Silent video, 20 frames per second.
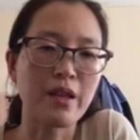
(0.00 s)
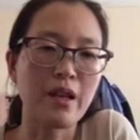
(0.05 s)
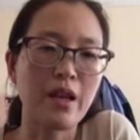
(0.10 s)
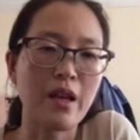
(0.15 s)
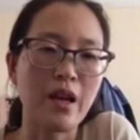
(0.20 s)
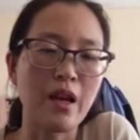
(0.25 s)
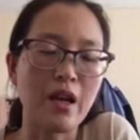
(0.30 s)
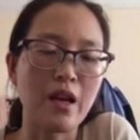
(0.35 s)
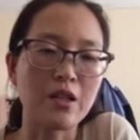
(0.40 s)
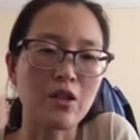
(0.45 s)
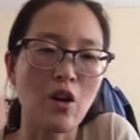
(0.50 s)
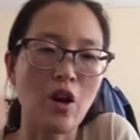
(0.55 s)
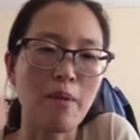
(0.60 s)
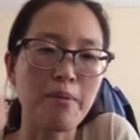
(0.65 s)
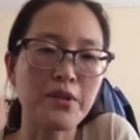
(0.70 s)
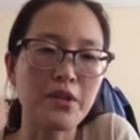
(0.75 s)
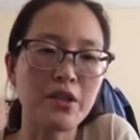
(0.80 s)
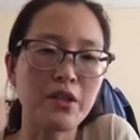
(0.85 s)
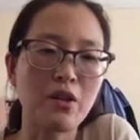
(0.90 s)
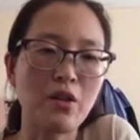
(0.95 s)
as
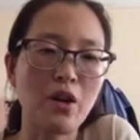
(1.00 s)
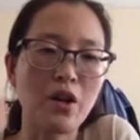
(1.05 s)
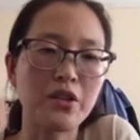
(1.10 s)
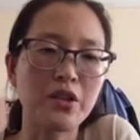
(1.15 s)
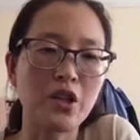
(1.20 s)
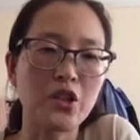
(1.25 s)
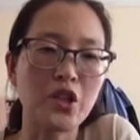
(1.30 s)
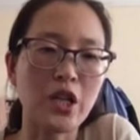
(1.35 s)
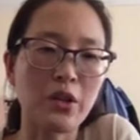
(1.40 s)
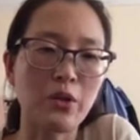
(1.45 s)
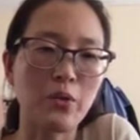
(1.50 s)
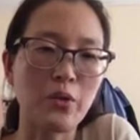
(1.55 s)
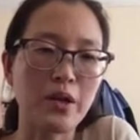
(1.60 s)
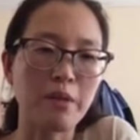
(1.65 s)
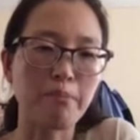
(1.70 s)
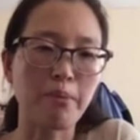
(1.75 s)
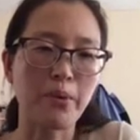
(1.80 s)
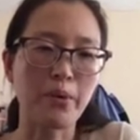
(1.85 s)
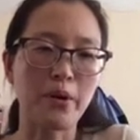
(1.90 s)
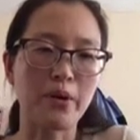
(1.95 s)
optional and a general
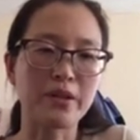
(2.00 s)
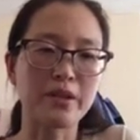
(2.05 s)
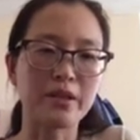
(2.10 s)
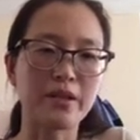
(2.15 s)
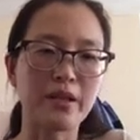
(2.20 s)
report.